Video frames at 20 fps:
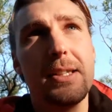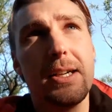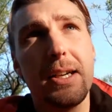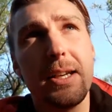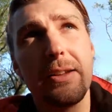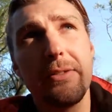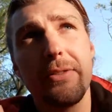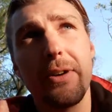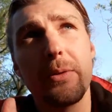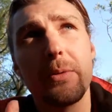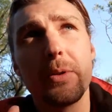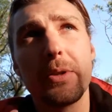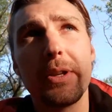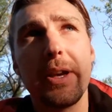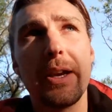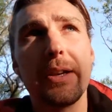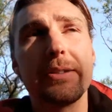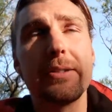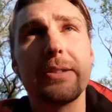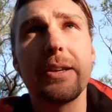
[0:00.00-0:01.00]
and if I would
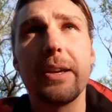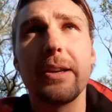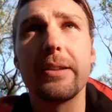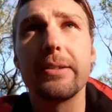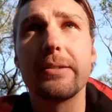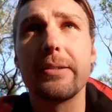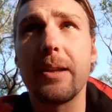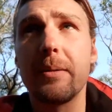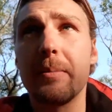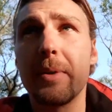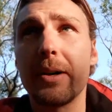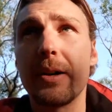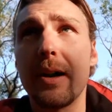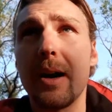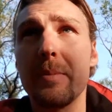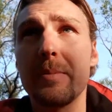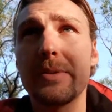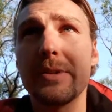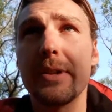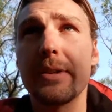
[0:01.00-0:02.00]
get uh, stomach
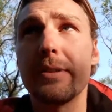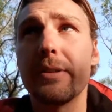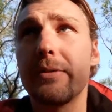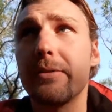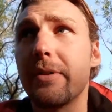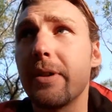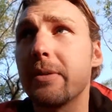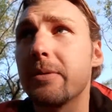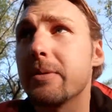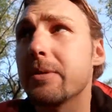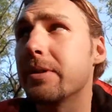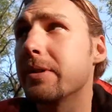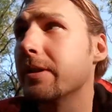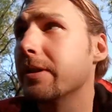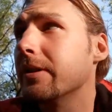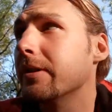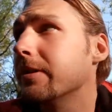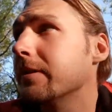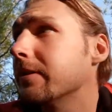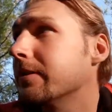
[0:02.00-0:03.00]
upset, if I would
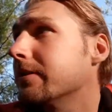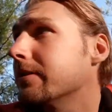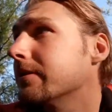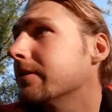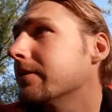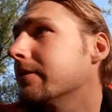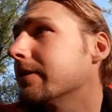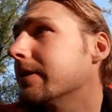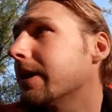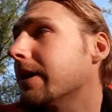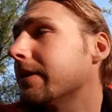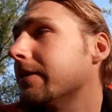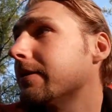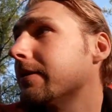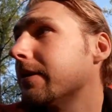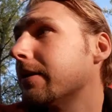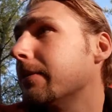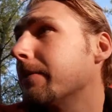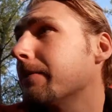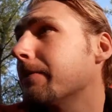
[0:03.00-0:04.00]
uh, get
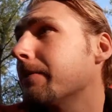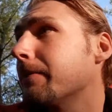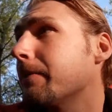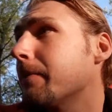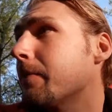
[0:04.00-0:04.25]
um,